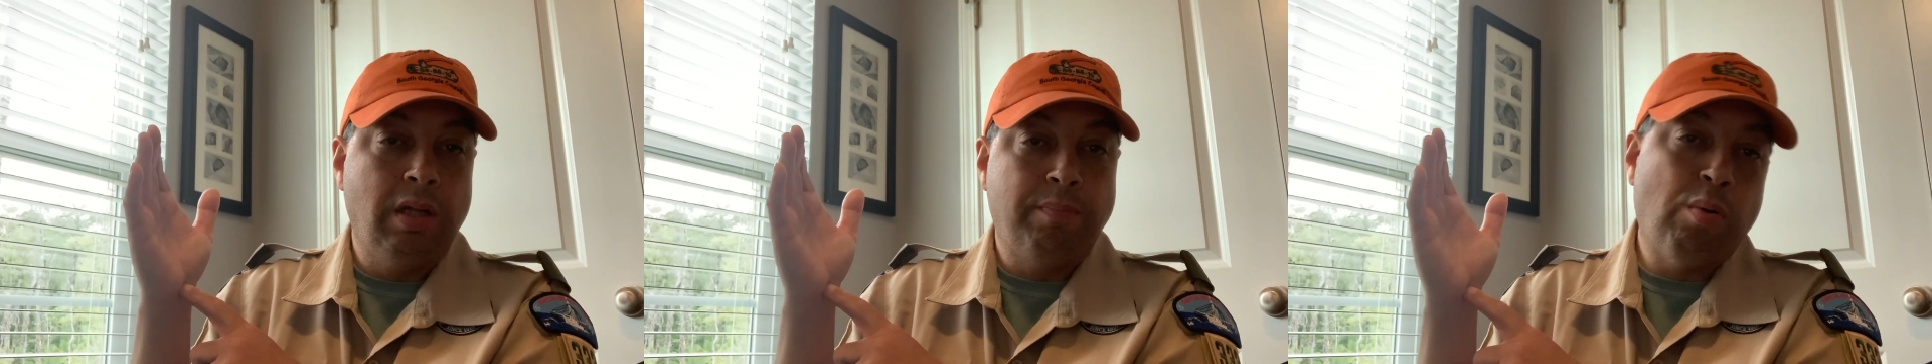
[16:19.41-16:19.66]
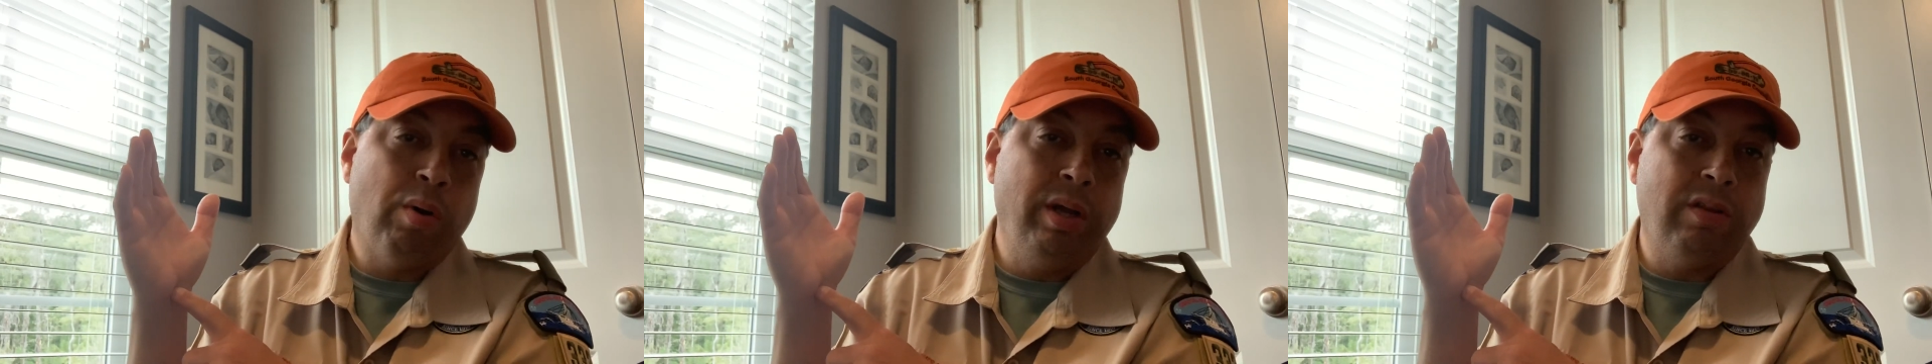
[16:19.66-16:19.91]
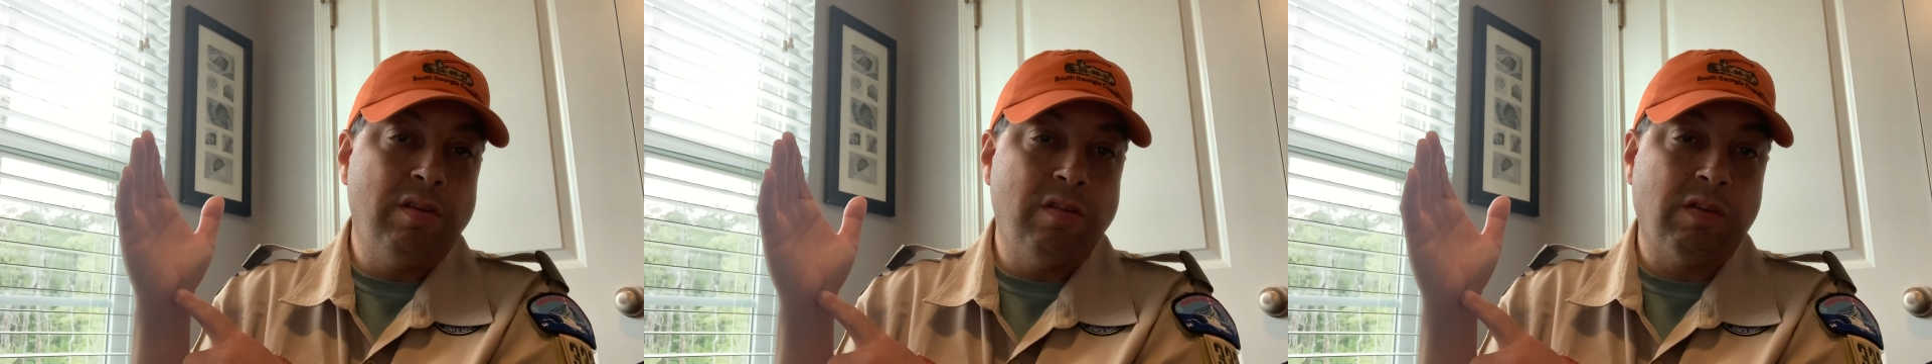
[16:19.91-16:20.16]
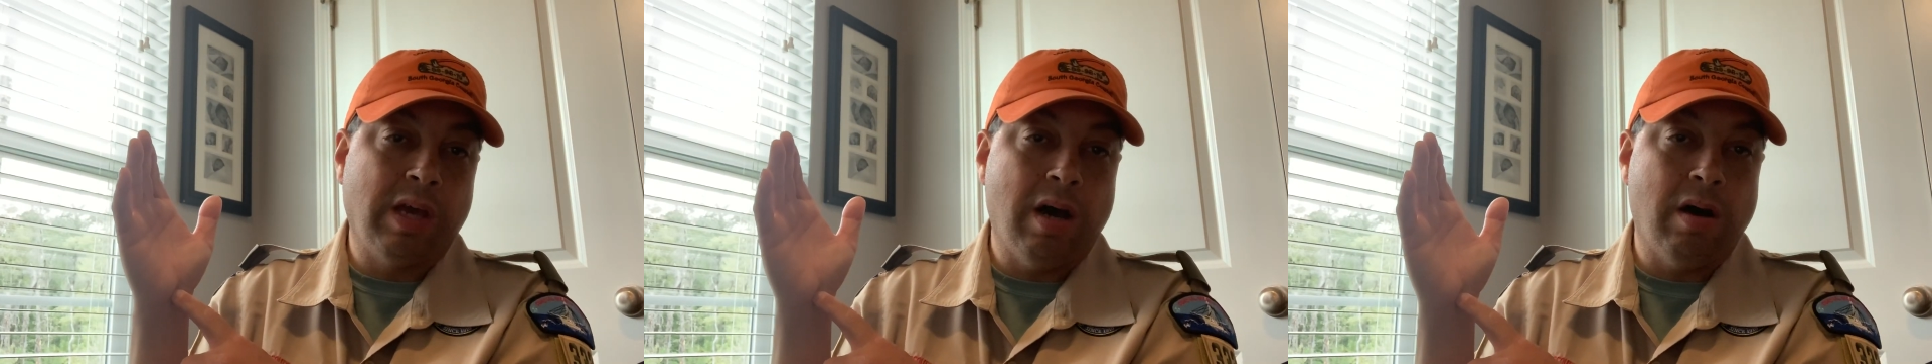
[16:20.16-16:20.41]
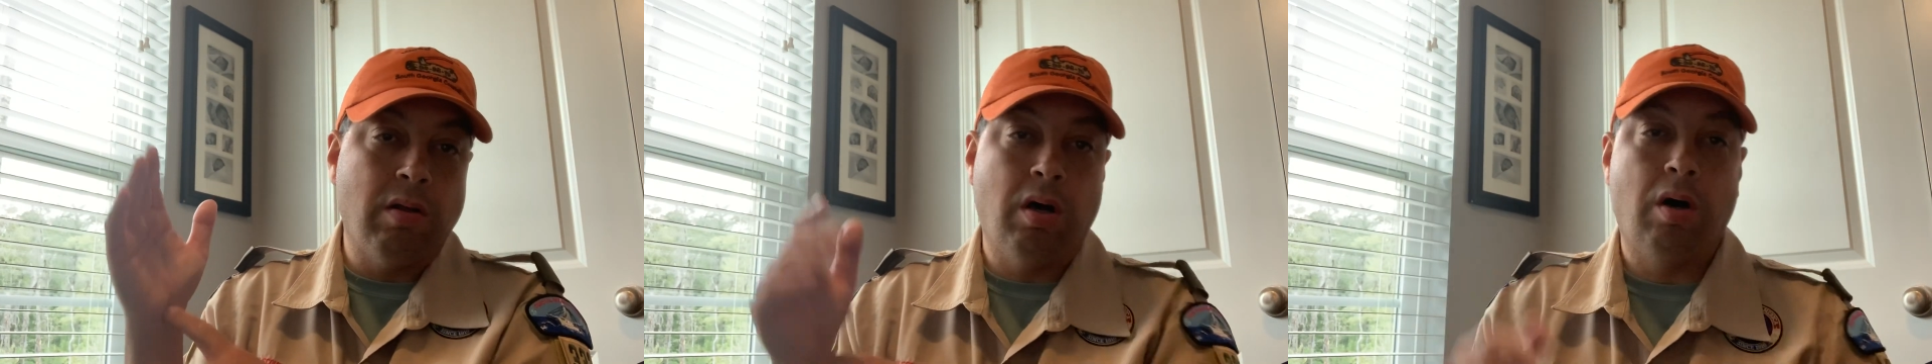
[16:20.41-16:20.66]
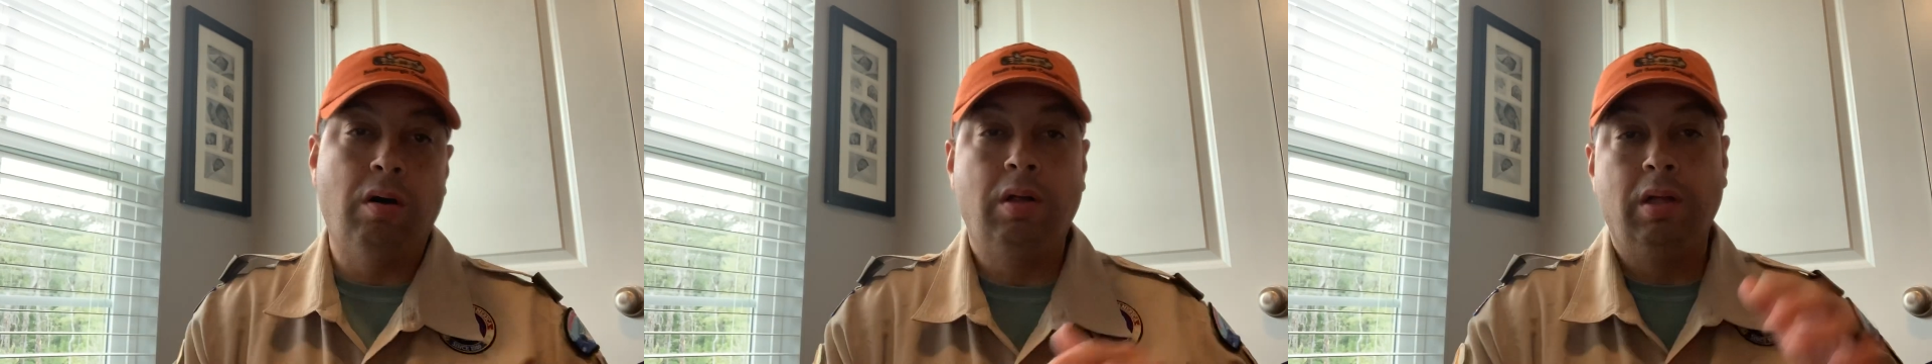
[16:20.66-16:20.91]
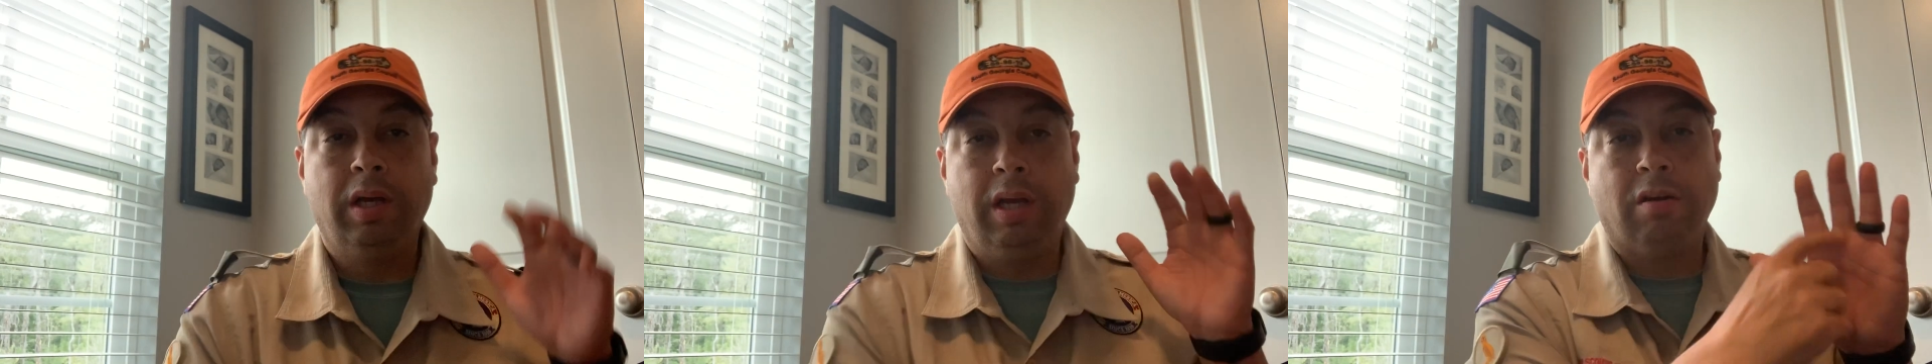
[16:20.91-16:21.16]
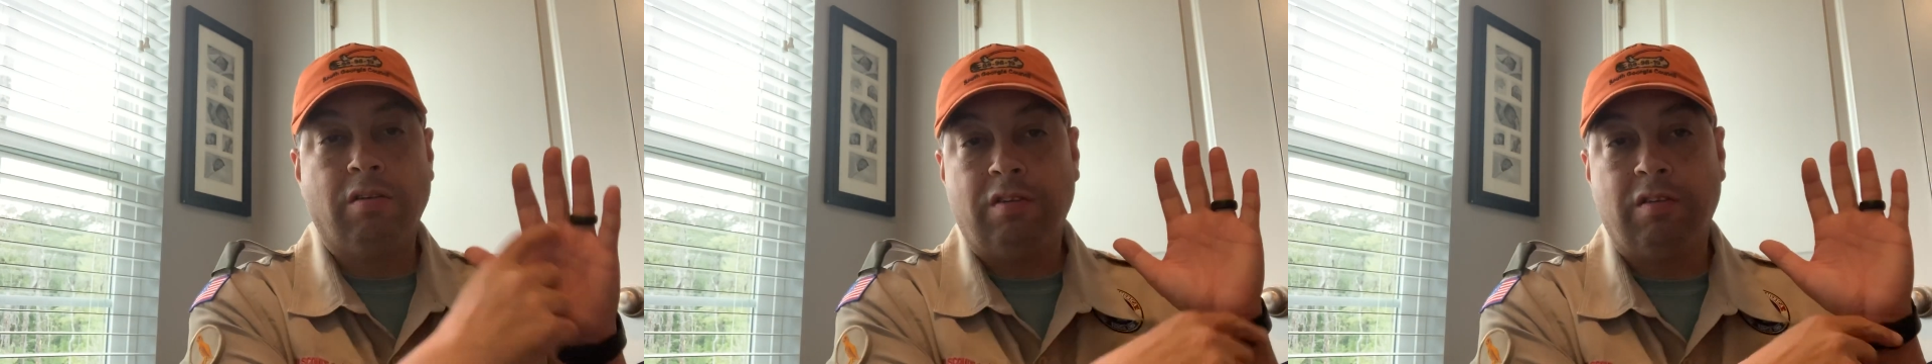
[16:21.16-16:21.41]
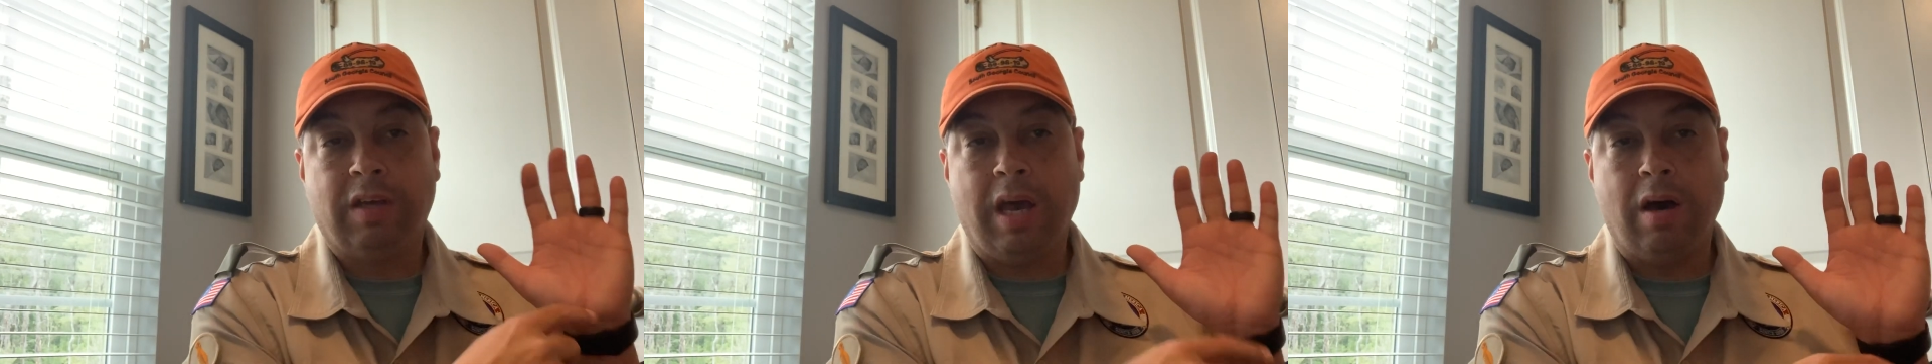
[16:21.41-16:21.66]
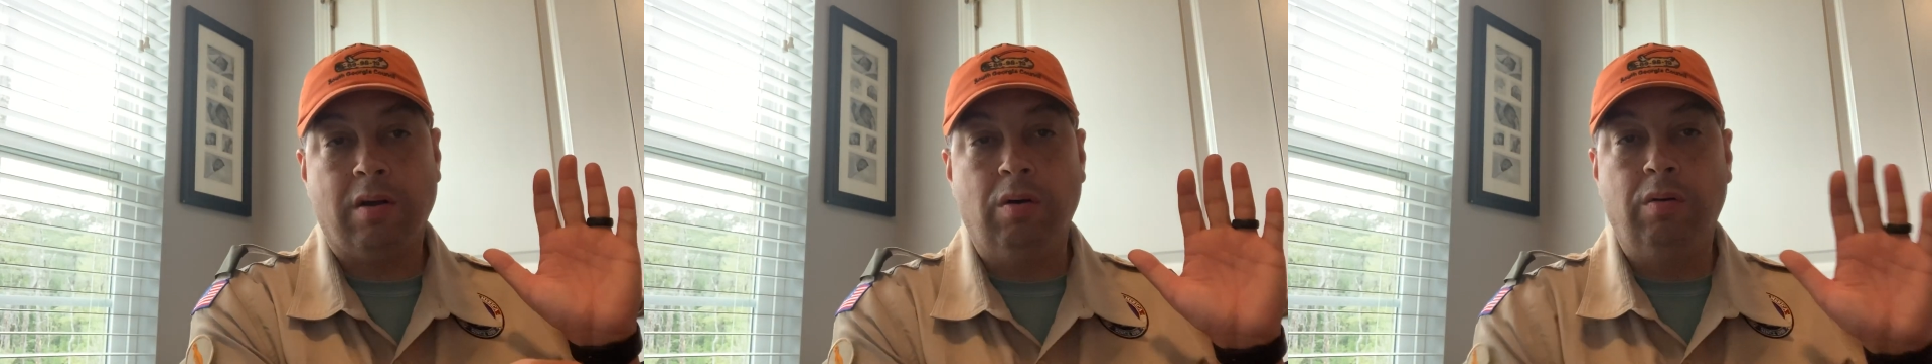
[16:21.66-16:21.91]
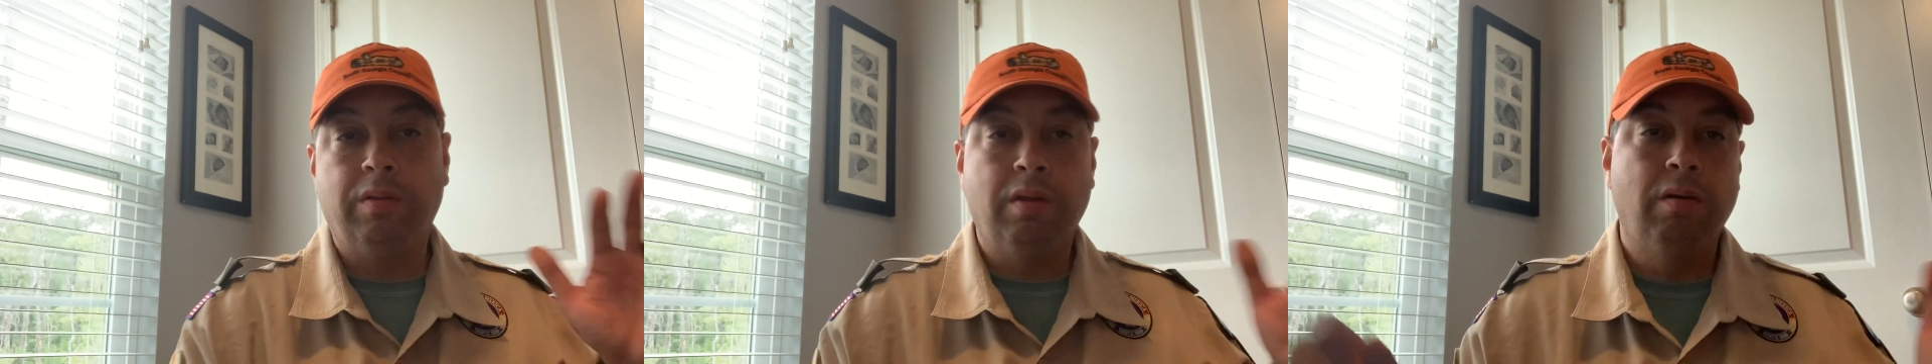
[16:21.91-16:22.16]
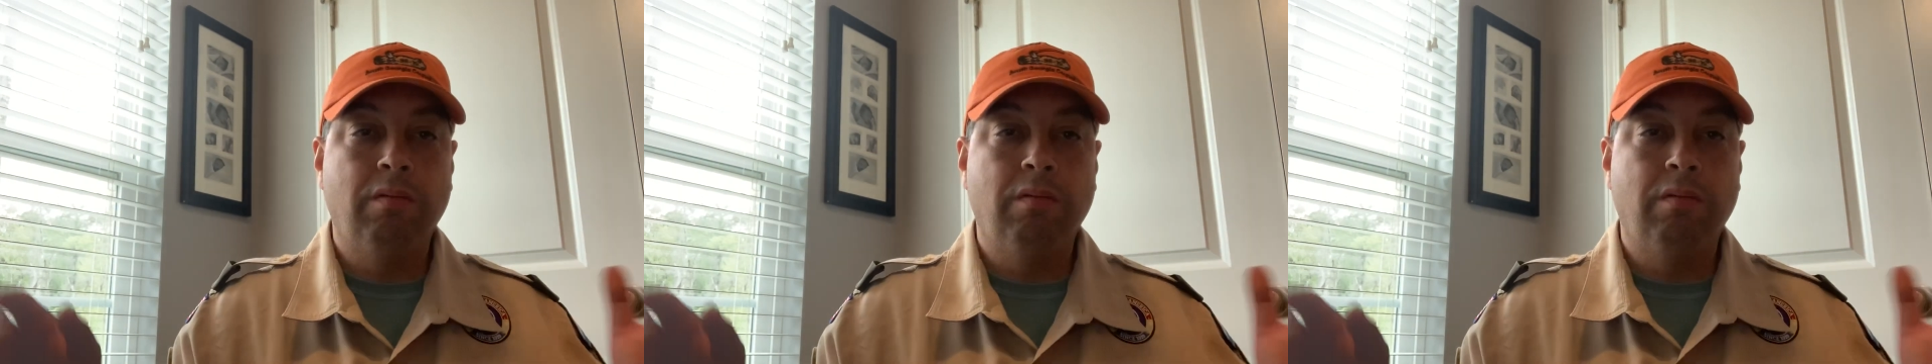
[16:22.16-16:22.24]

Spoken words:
points of the Scout Law, here's the Scout Oath.